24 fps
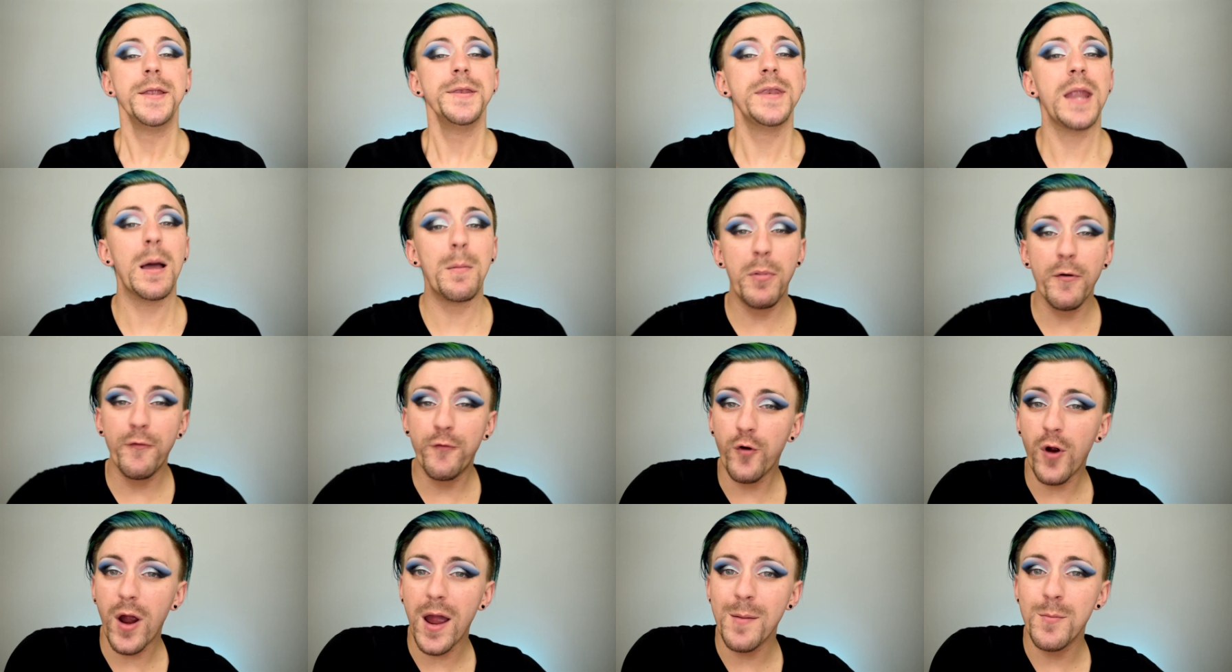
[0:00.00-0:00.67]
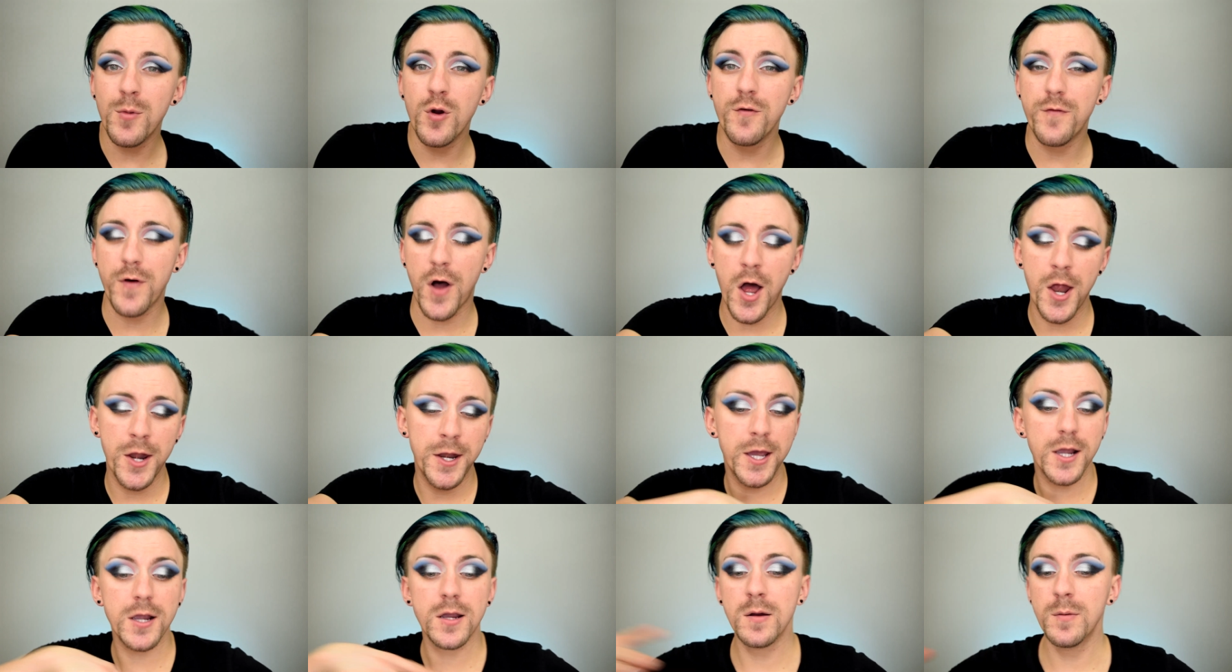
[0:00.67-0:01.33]
Now before I move
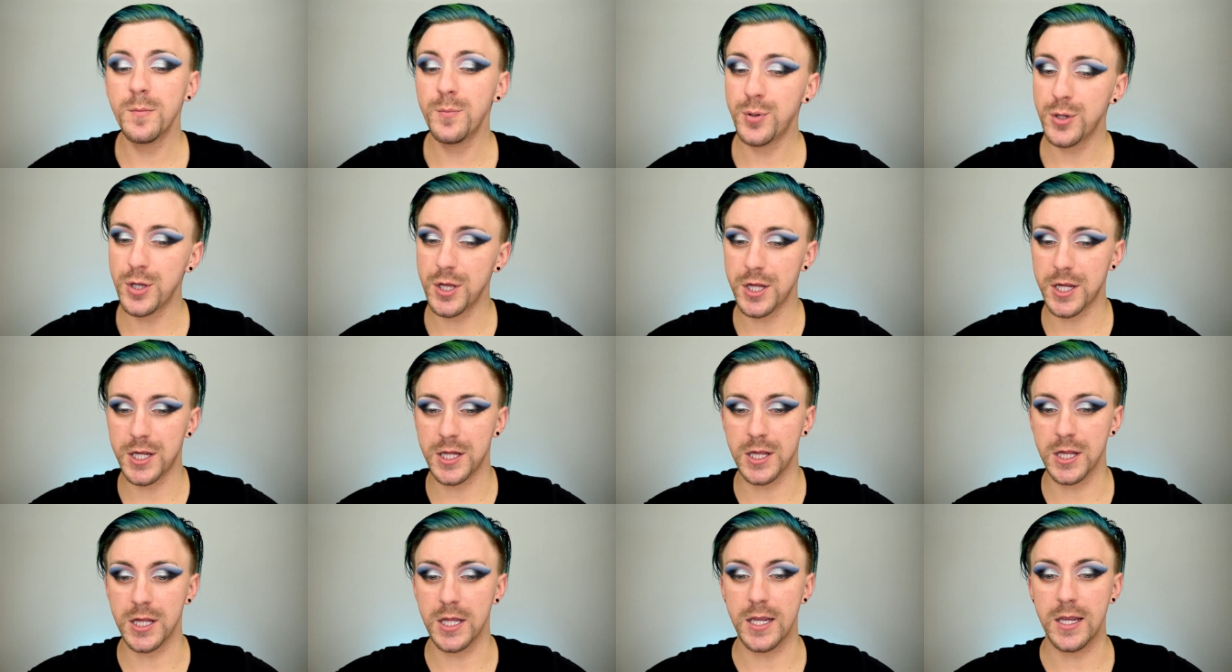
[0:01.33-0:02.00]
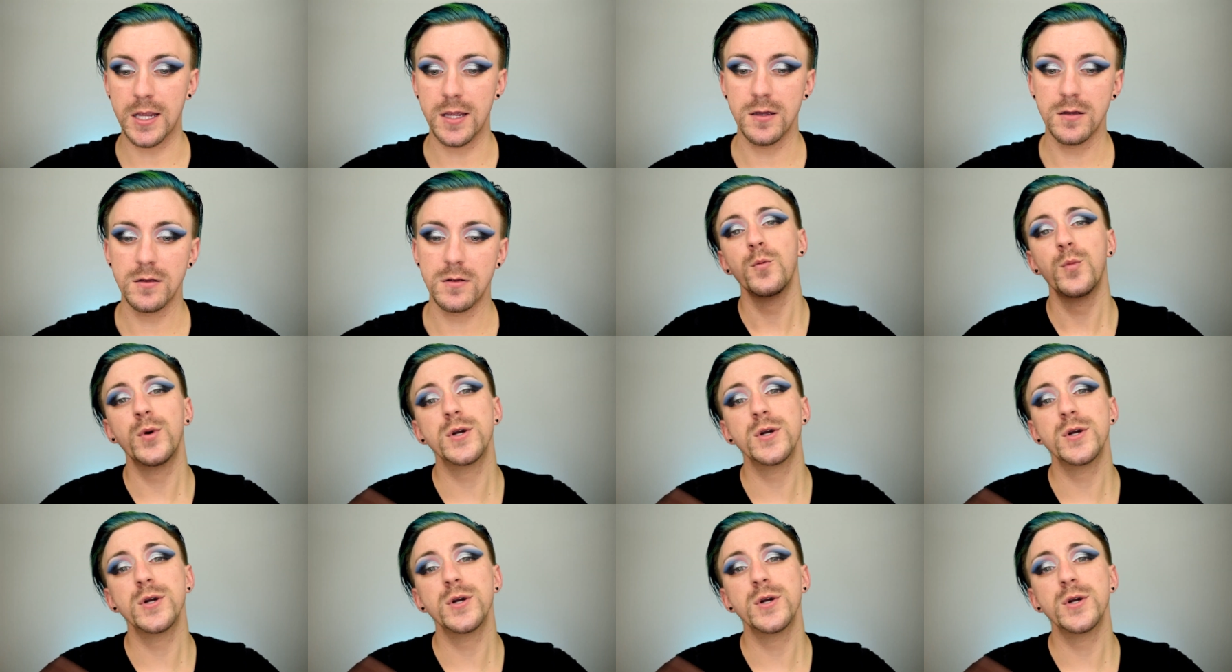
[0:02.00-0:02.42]
on completely,